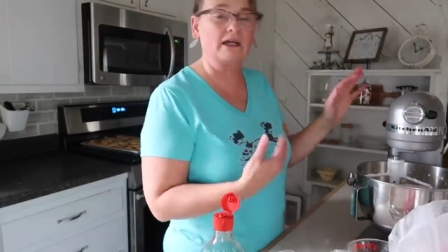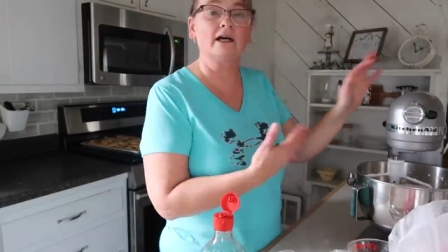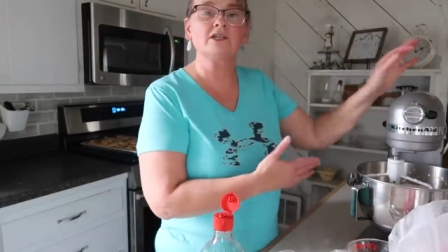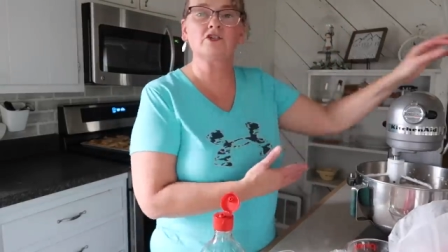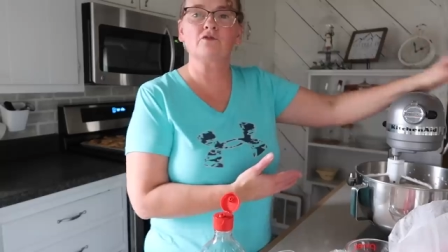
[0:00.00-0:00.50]

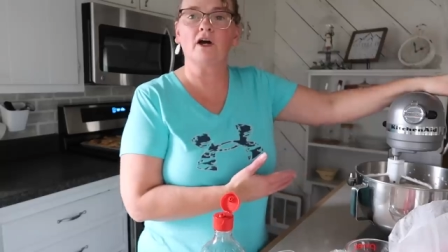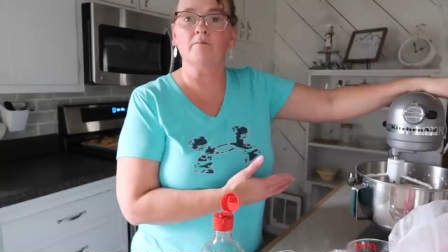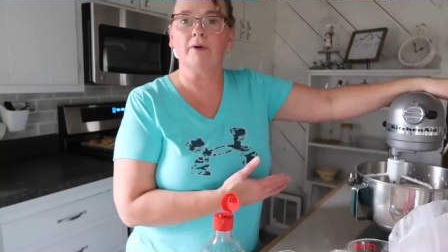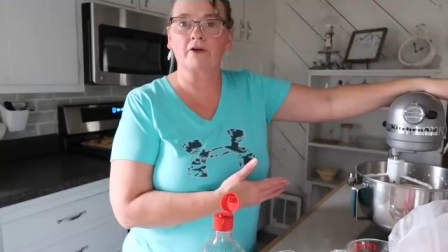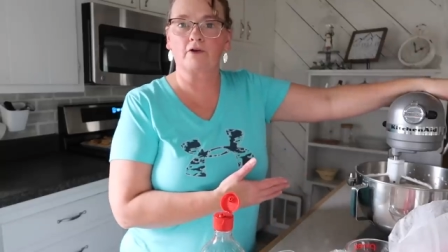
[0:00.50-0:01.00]
because you've
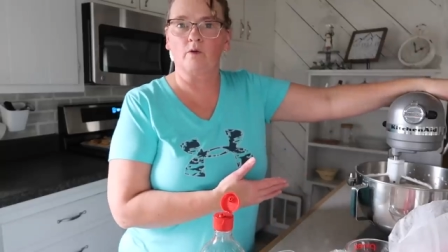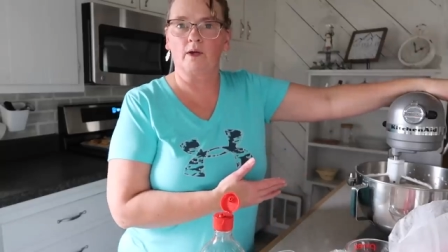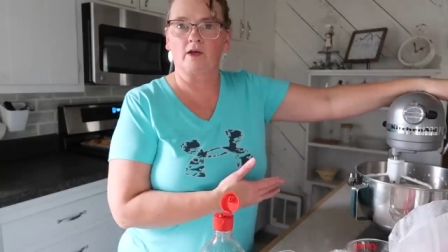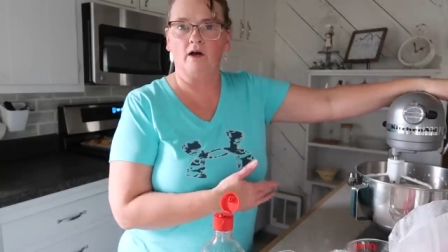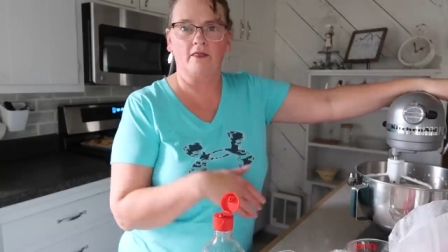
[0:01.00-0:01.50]
got butter
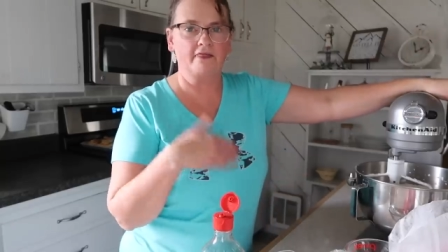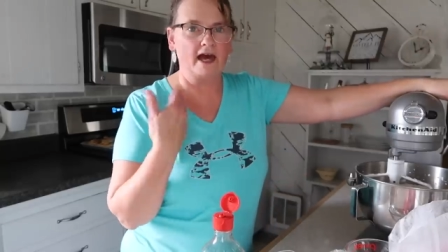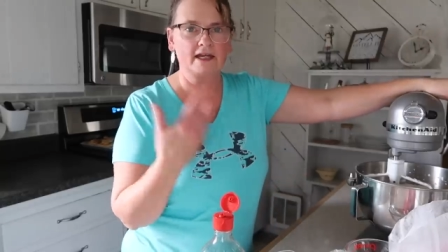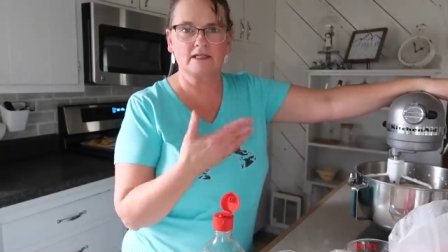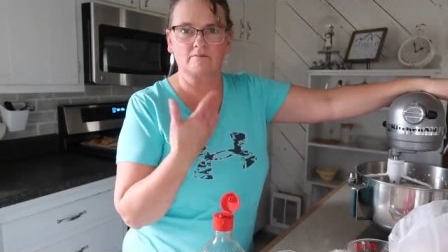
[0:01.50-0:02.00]
going on,
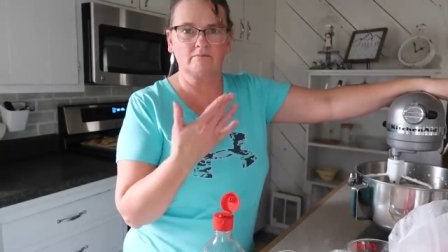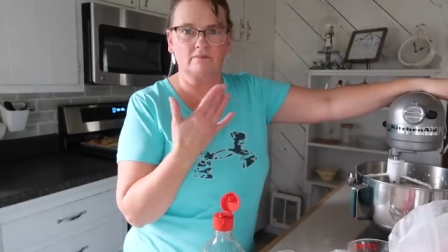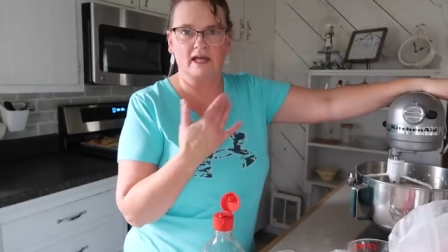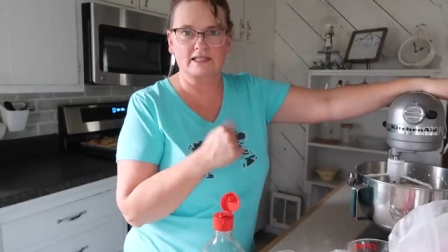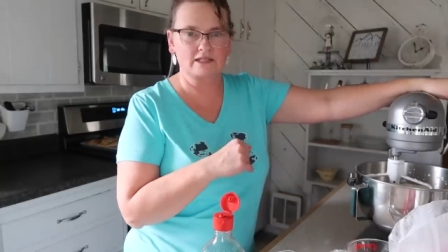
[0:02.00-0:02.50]
that
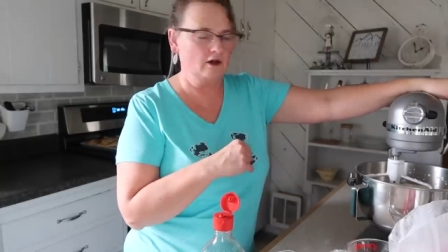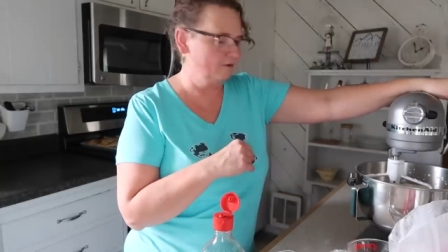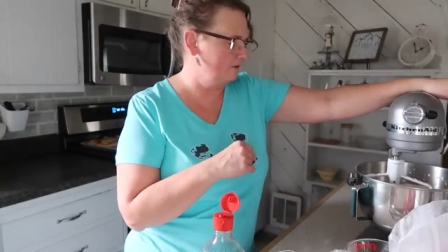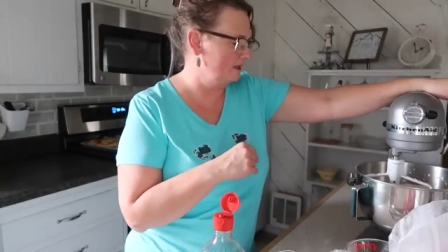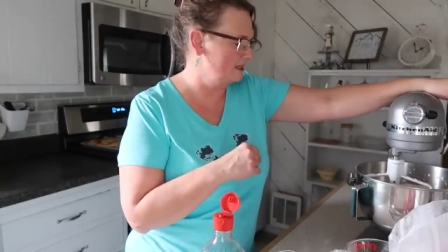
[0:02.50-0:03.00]

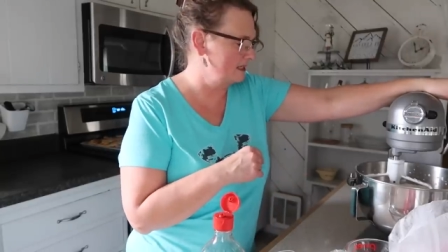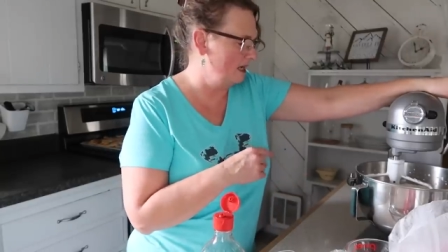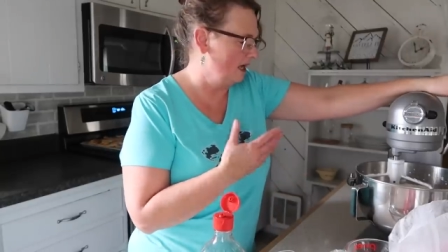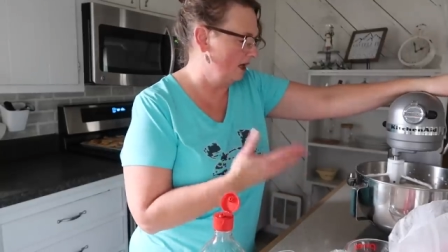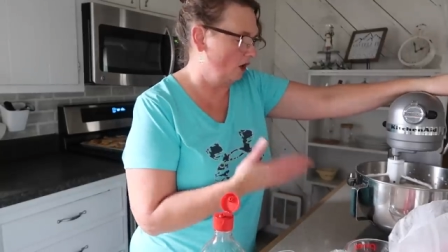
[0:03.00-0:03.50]
softness
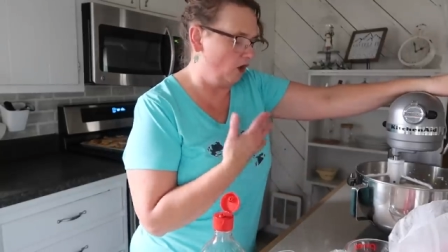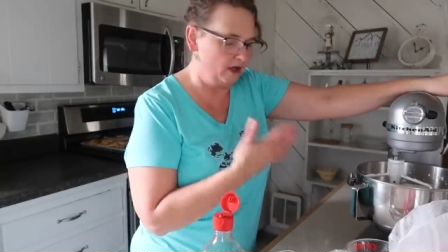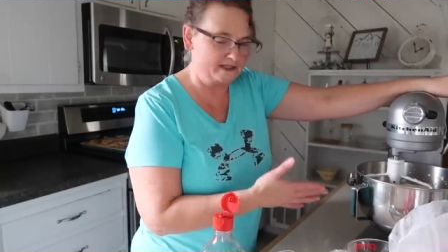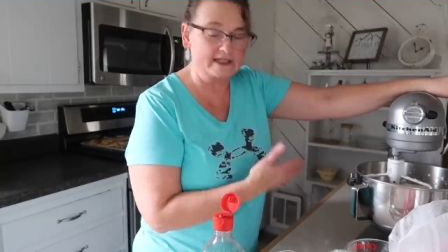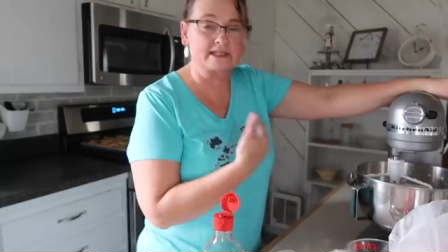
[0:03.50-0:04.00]

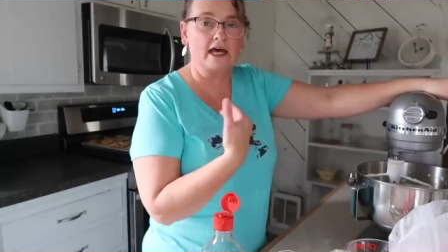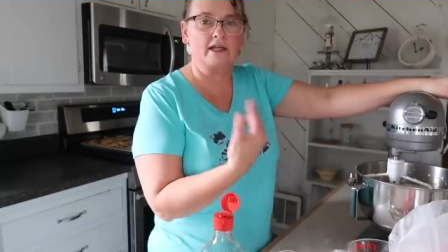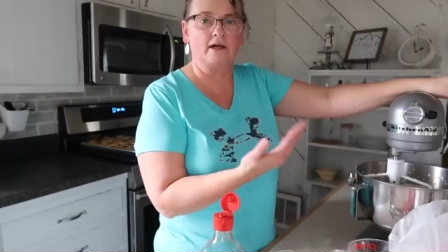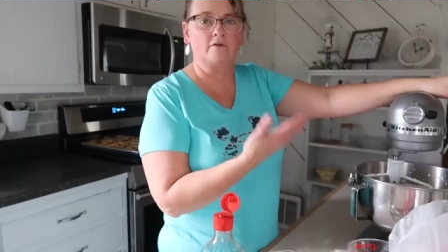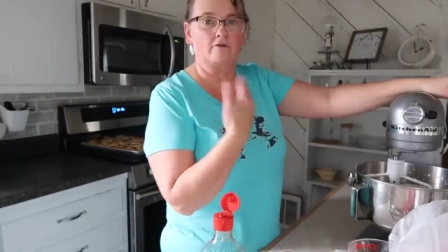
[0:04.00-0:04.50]
causes
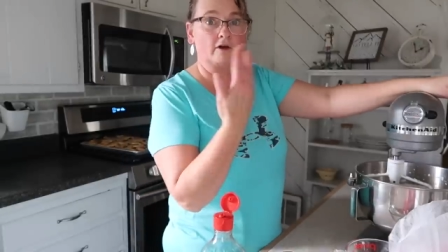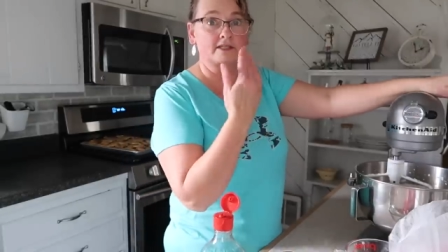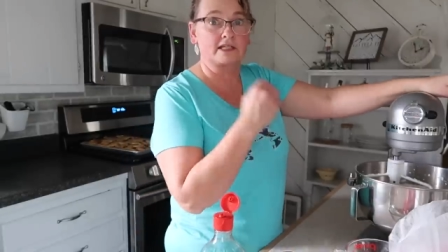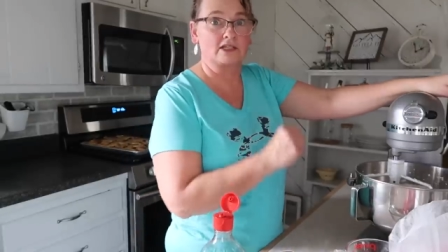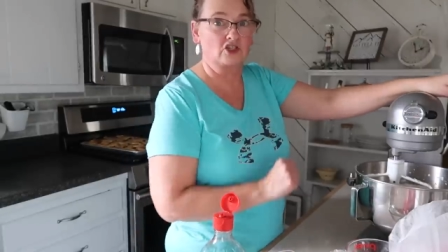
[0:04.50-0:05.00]
that
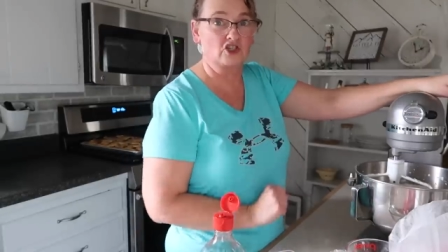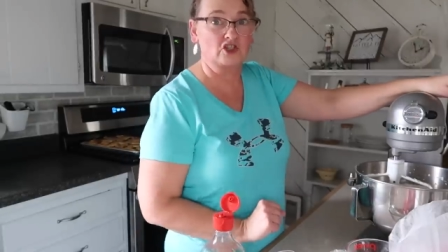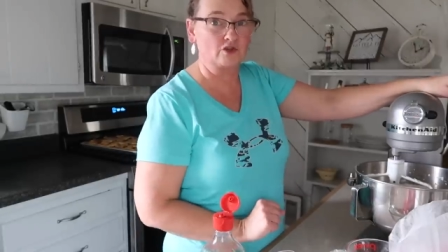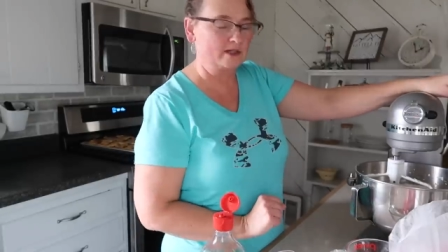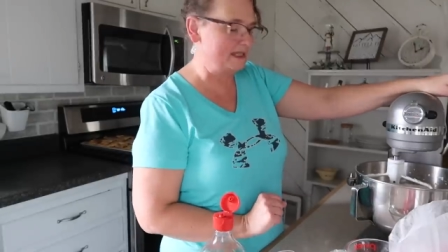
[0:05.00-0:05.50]
frosting to
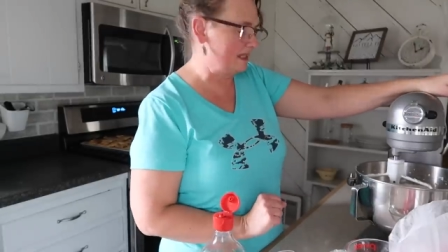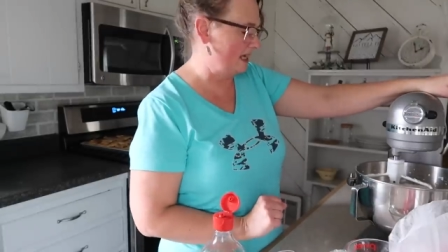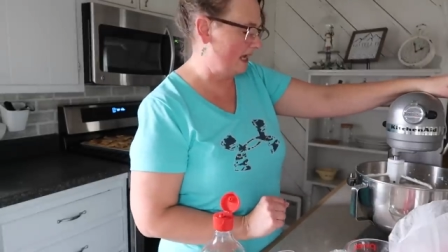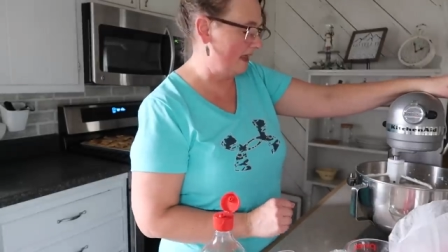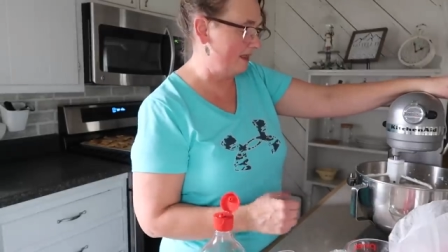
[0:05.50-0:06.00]
just do its
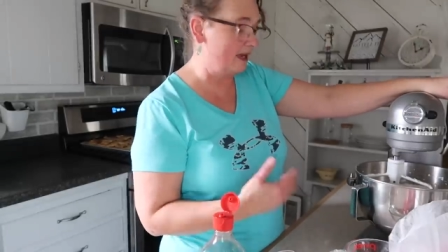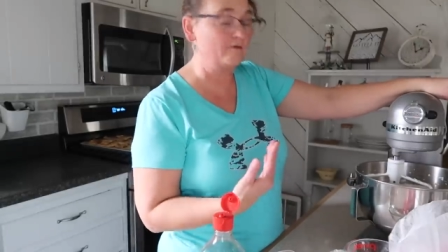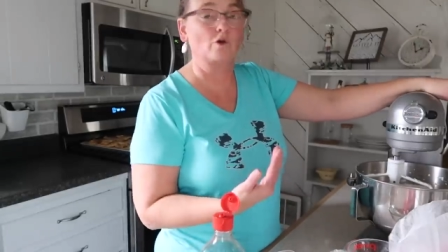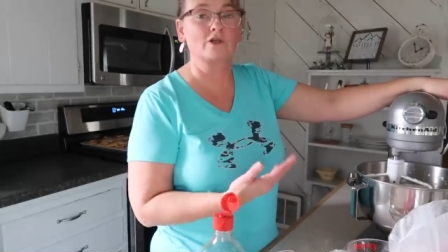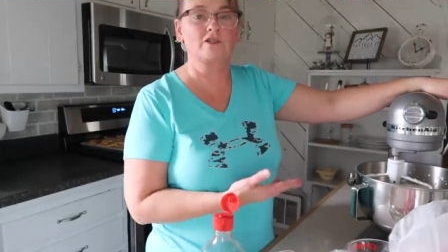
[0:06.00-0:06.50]
thing. And then,
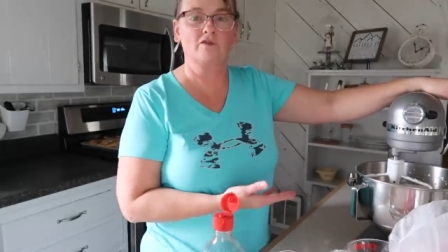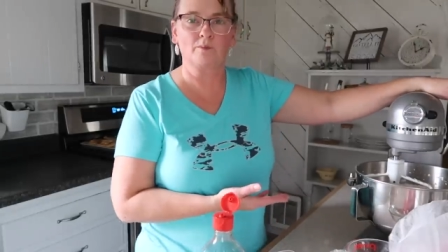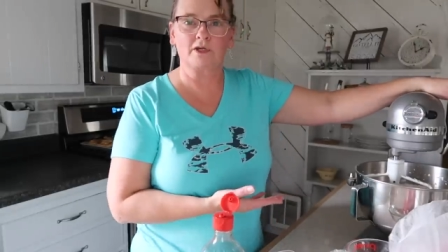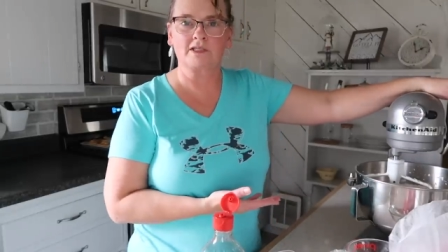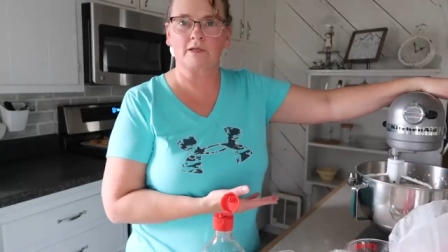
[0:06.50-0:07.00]
of course, if you
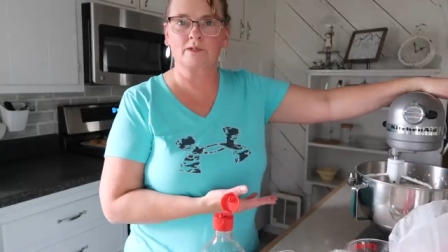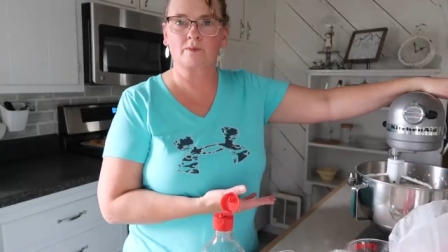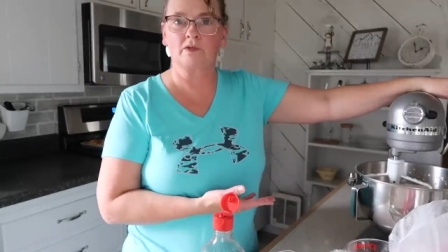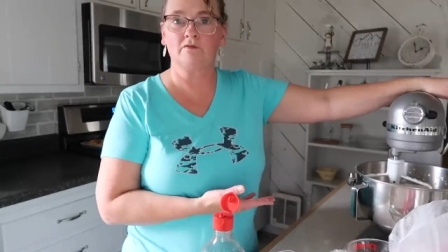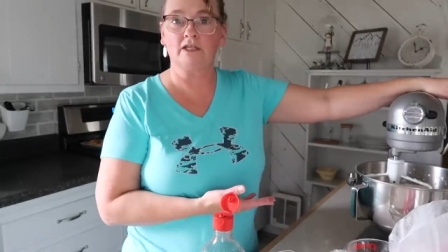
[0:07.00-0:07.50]
put a
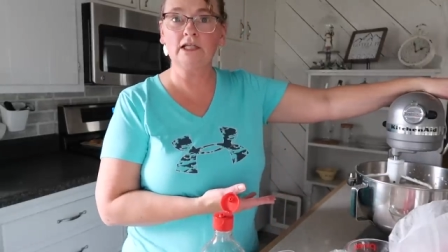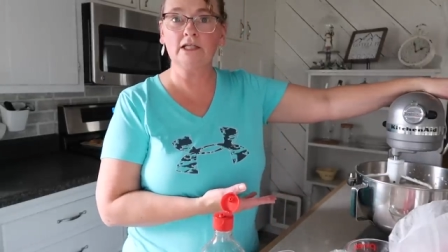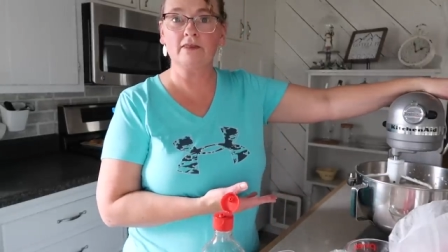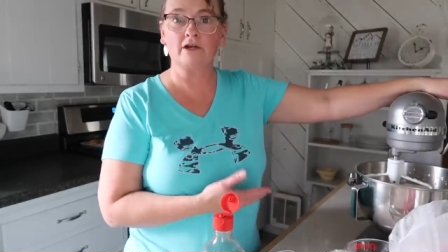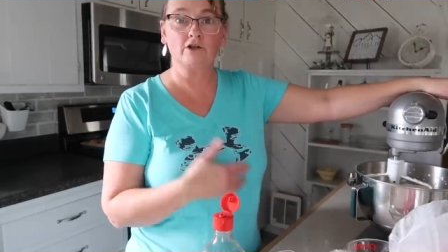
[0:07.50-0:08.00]
tablespoon of
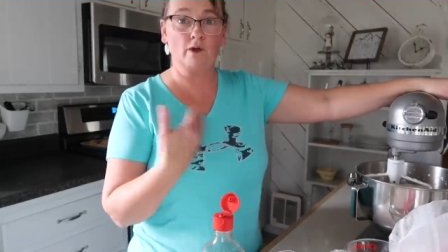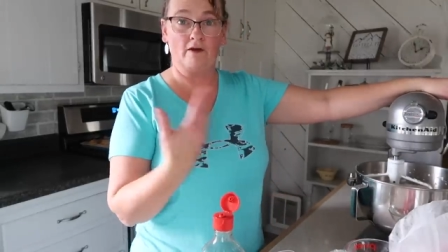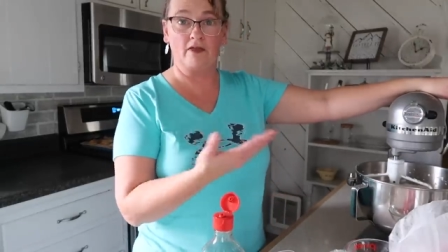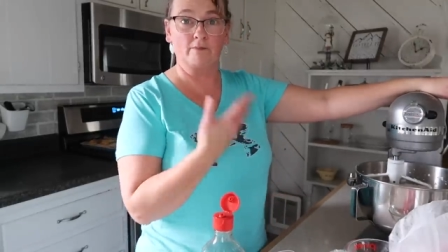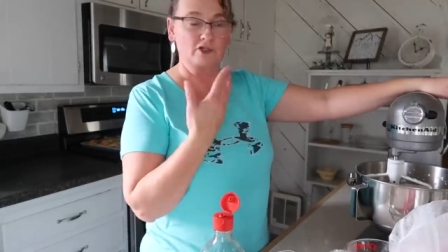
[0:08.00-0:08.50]
vanilla in there, you
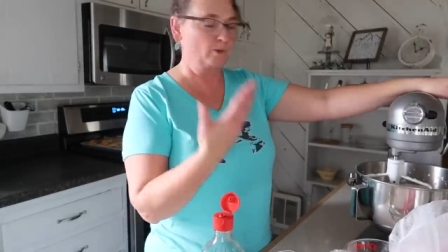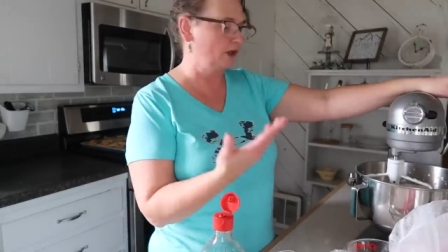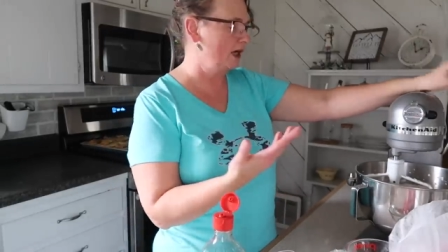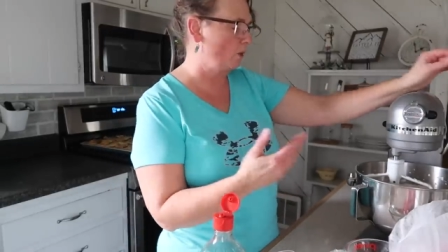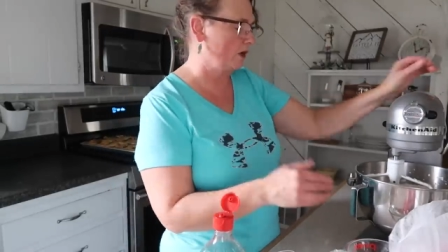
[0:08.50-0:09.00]
have that much more
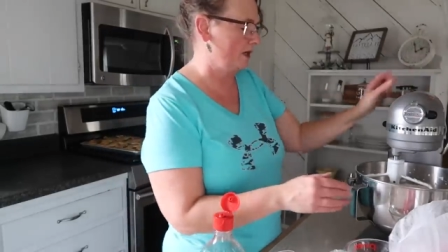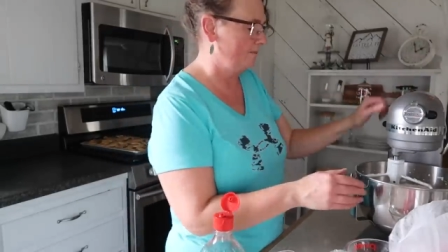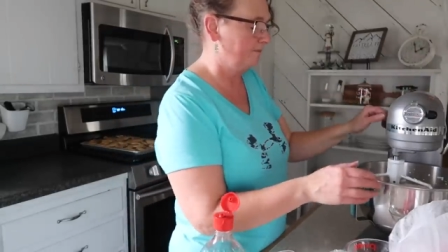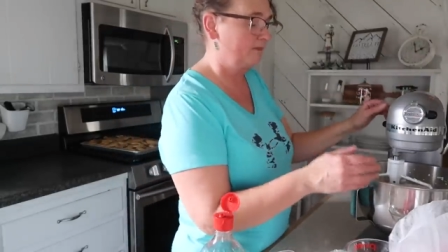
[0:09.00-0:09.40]
liquid.